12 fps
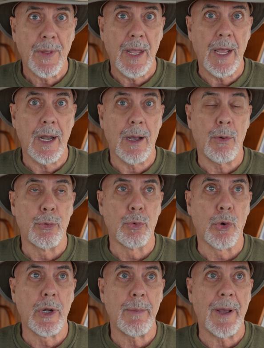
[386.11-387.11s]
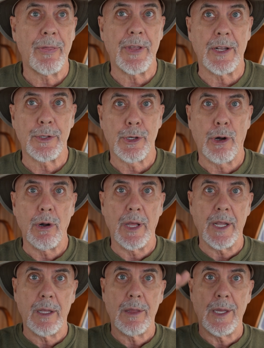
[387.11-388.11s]
and I was worried about that
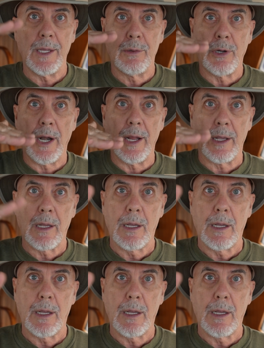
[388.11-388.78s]
Starlink thing trying to